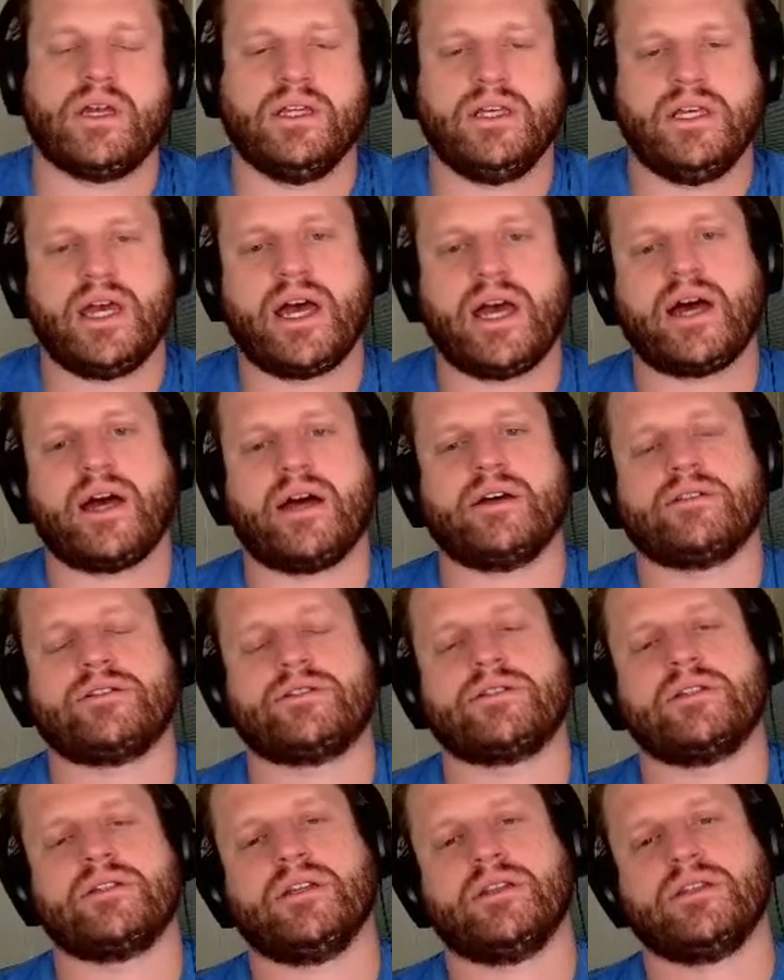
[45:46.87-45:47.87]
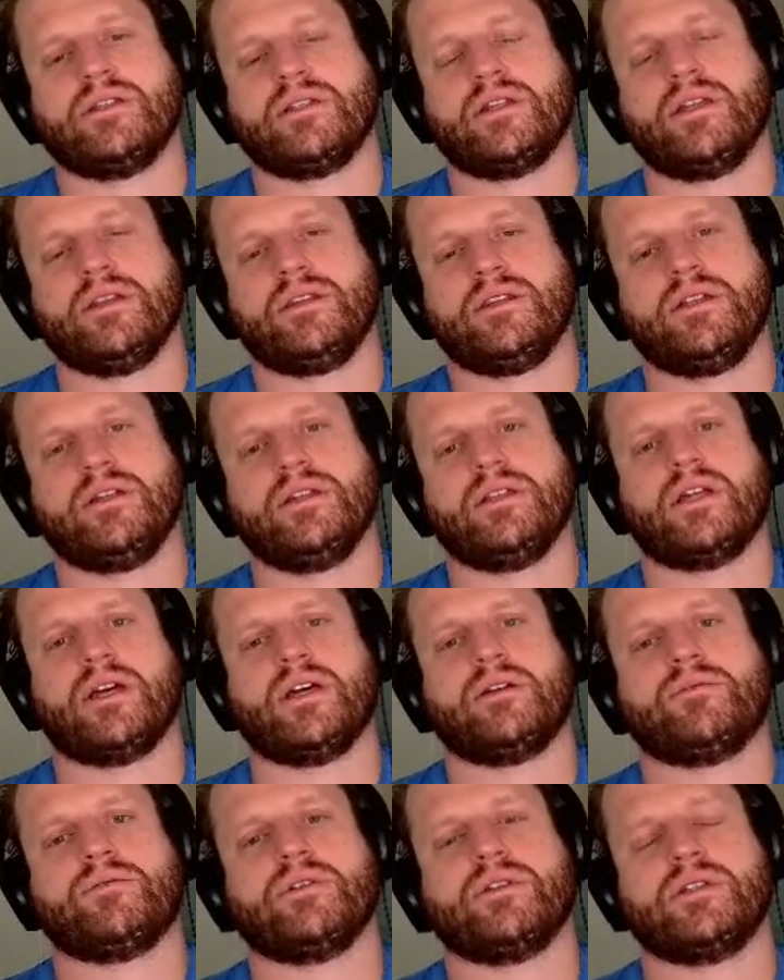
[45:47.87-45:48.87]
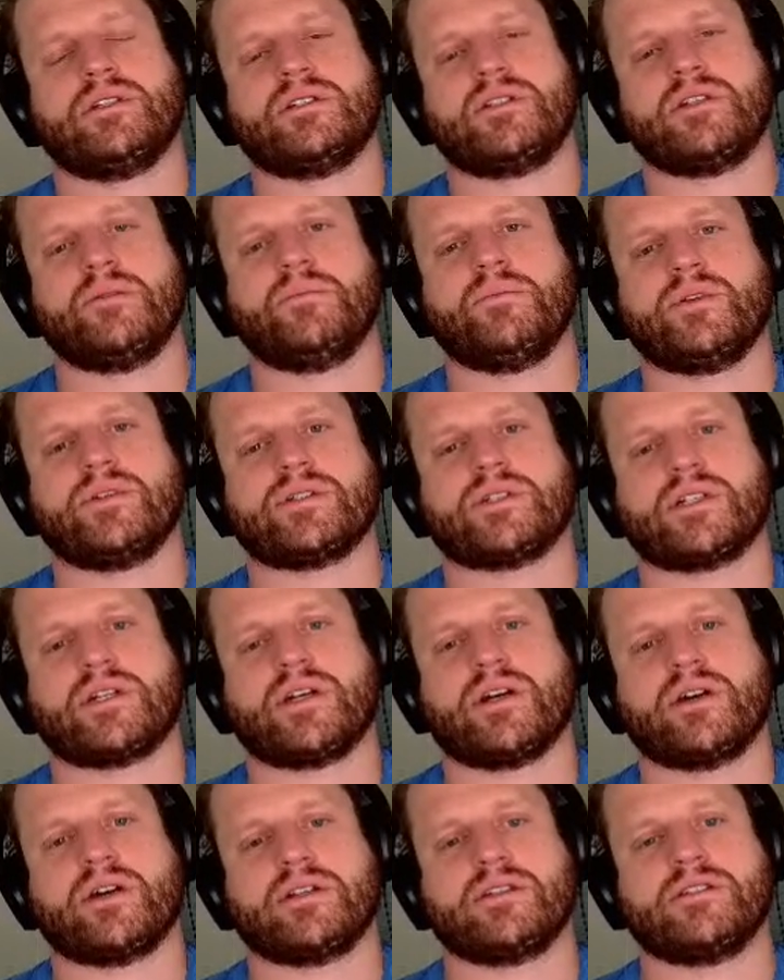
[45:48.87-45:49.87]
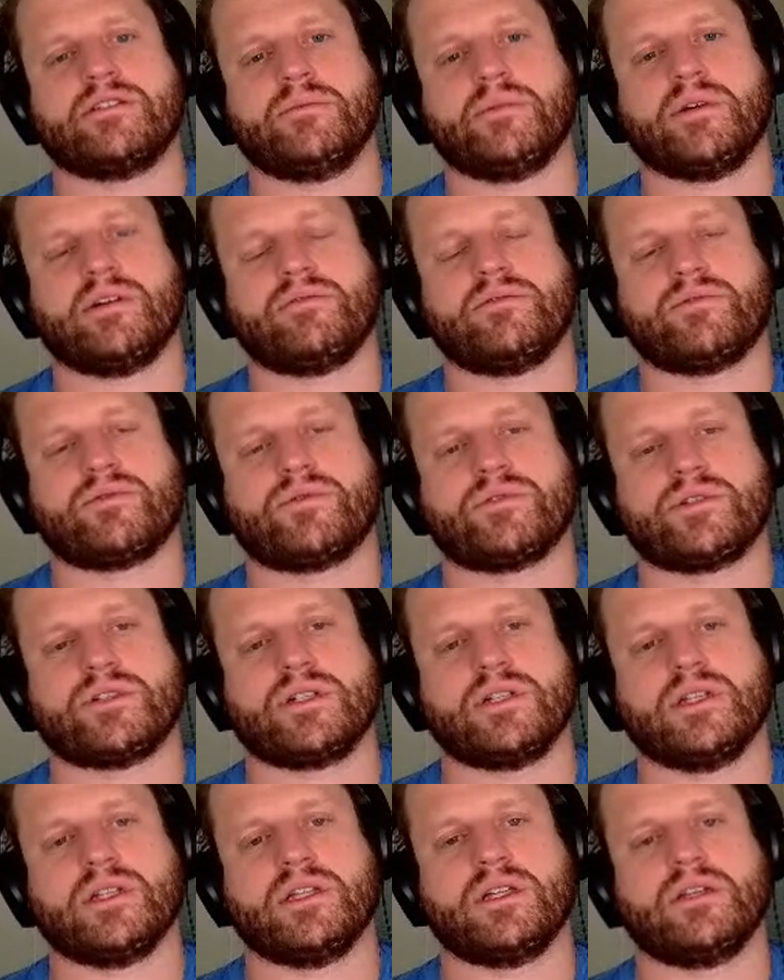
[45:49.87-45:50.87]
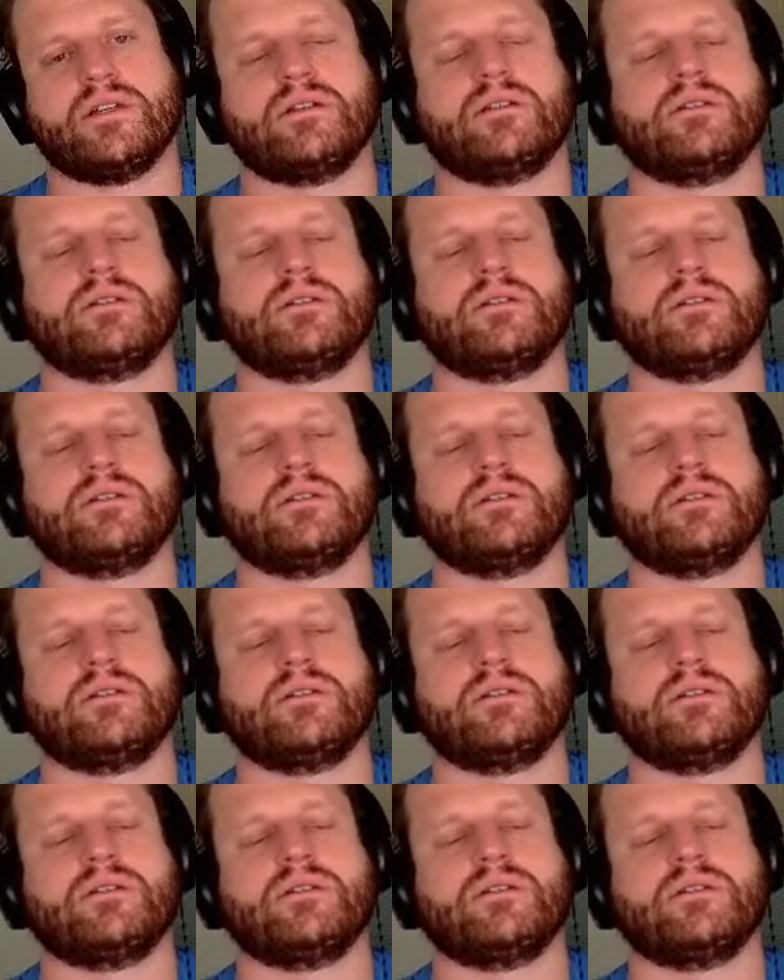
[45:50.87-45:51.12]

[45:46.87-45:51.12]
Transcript: Yeah, it's nothing like really simple is occurring to me, unfortunately.